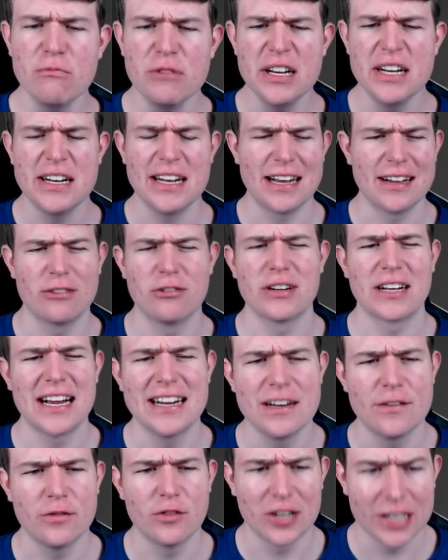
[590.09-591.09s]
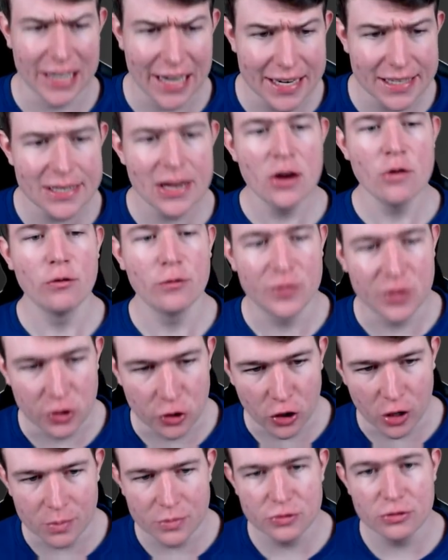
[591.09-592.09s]
really like or kind of forget with the
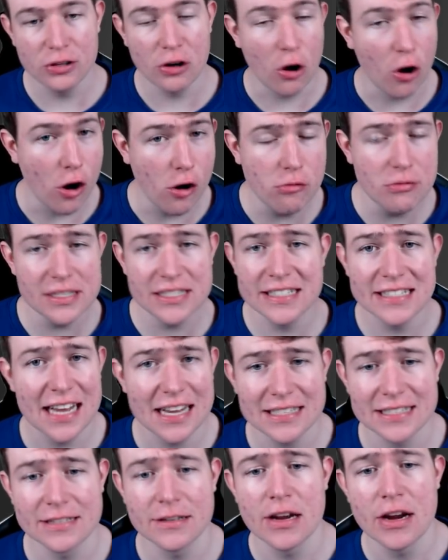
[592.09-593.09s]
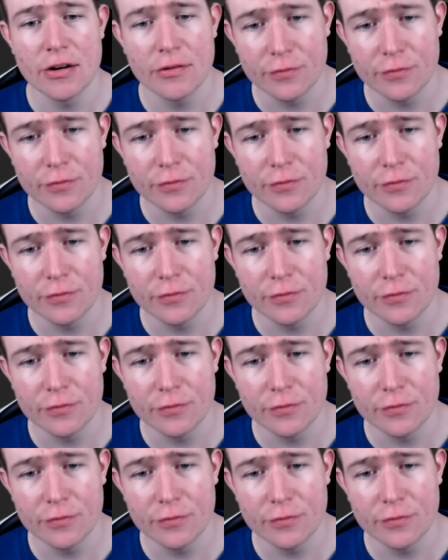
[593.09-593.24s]
Goblin Drill always does